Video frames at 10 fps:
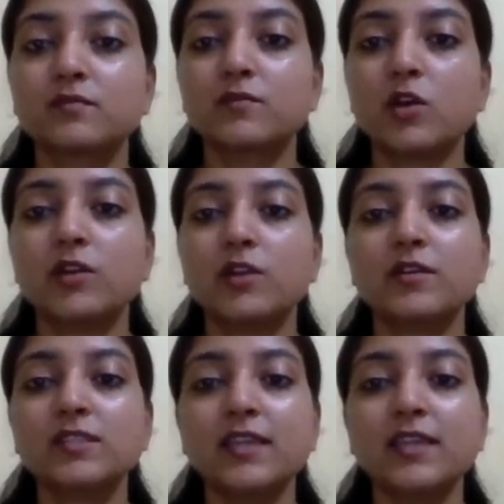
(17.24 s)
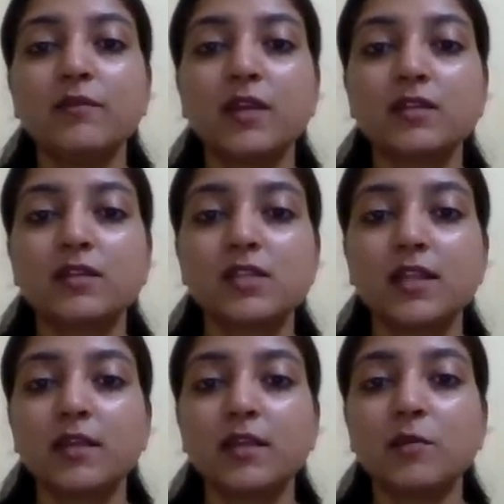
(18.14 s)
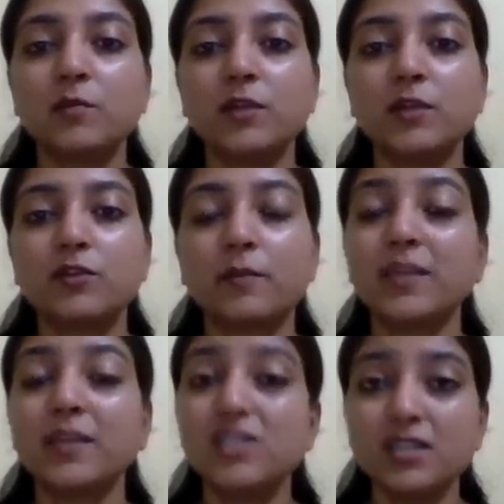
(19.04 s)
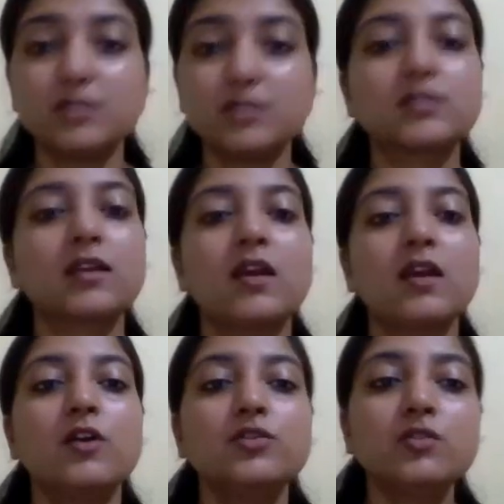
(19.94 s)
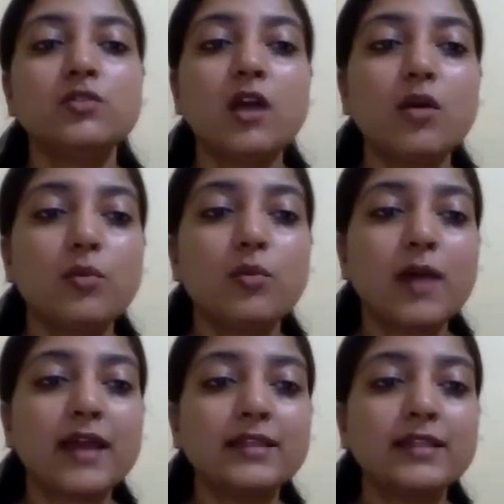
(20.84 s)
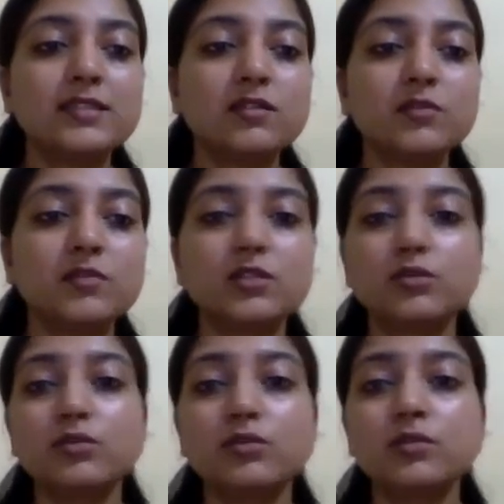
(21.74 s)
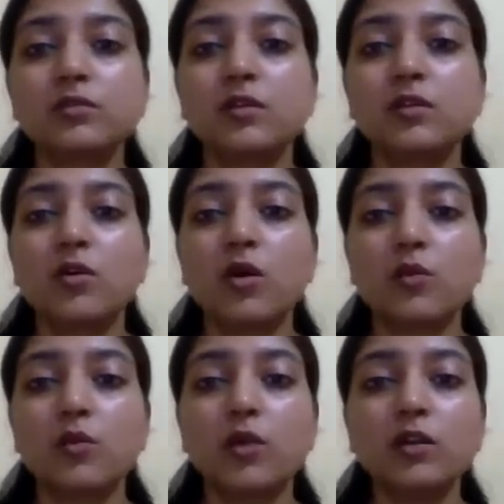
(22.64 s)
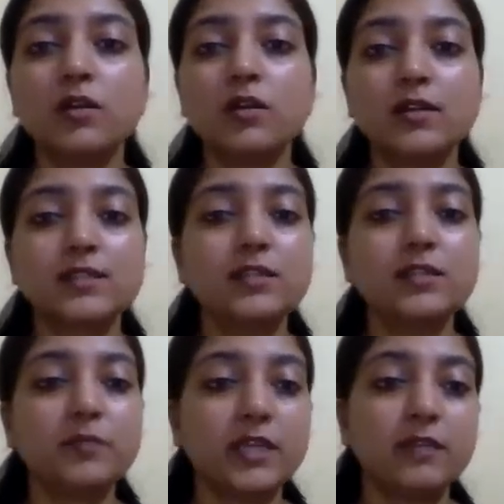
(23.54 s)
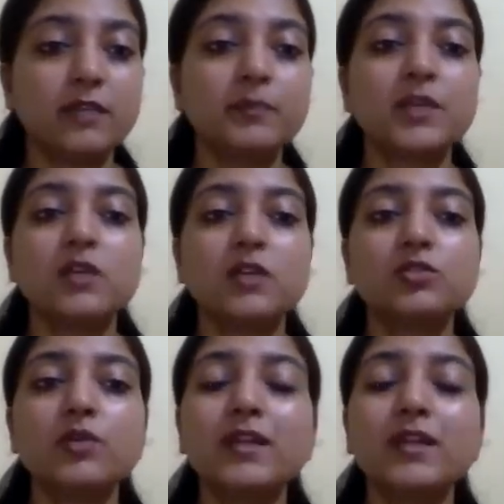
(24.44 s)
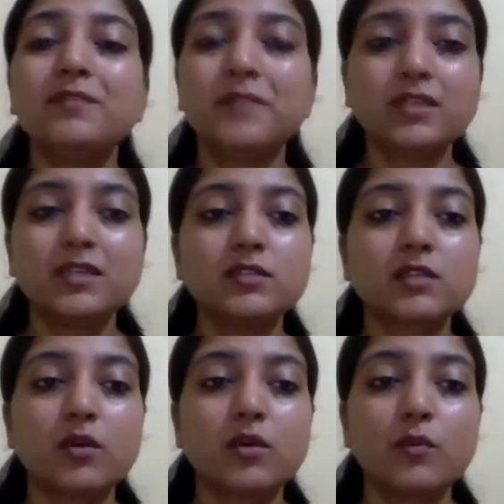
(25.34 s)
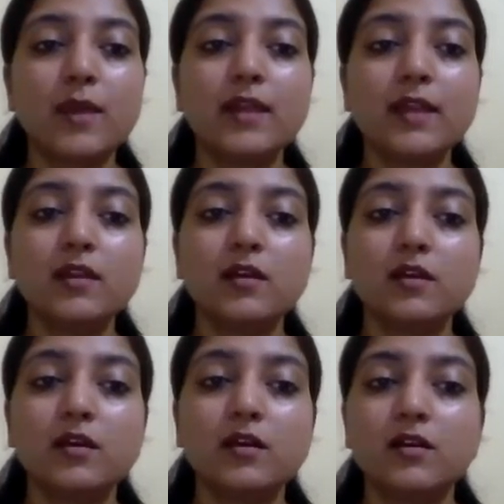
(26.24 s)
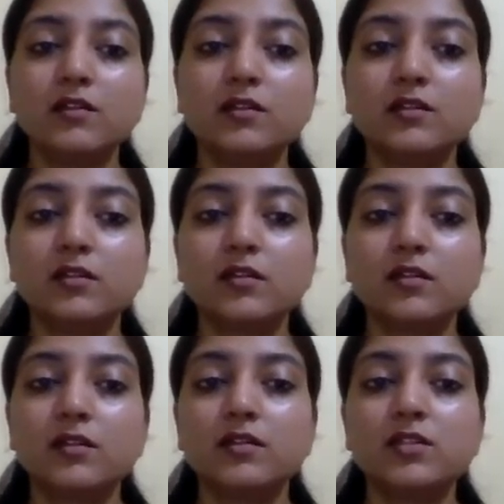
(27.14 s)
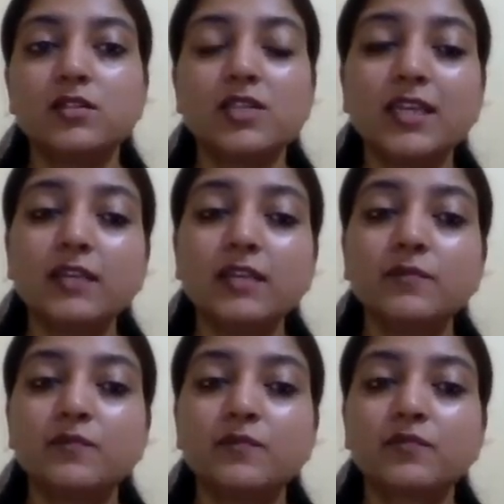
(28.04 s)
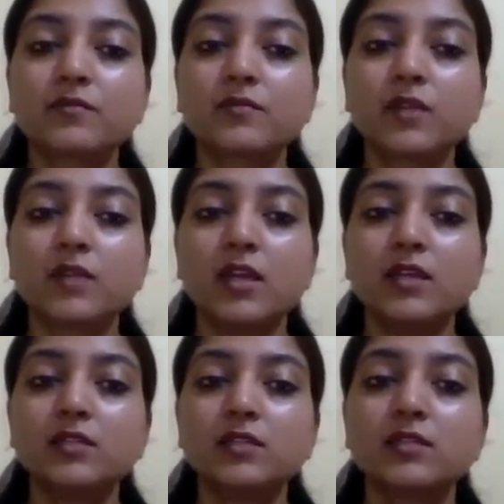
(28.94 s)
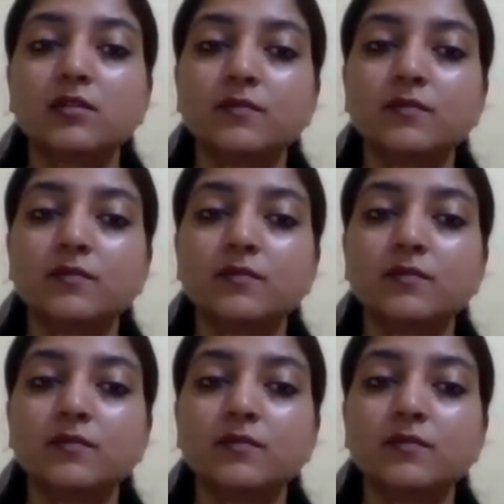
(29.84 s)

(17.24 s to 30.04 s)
or you can say we are studying about pleiotropic genes. So now, why this term is used, or what does it mean? So it means when the gene is